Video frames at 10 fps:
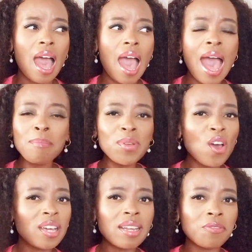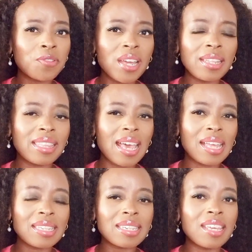I'm not afraid
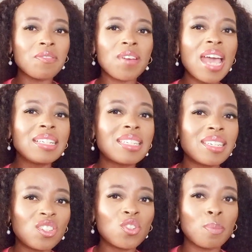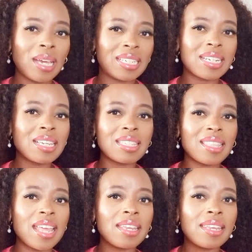that if I teach you my tricks,
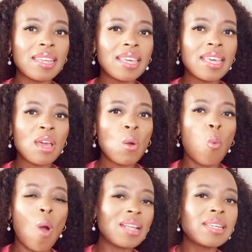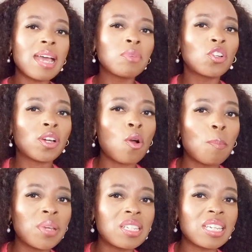then one day I'm going to
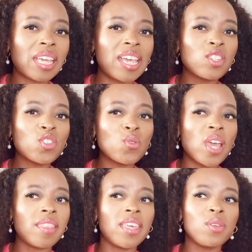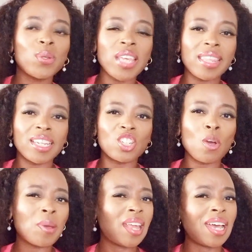compete against you and then you take the job
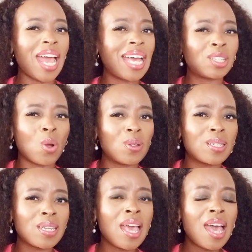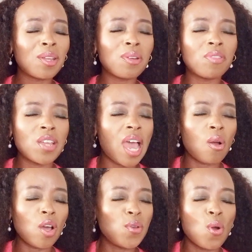and I don't even
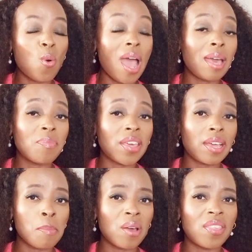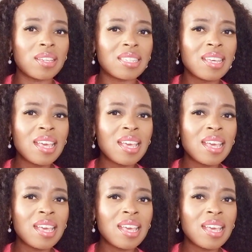know why I'm thinking about this.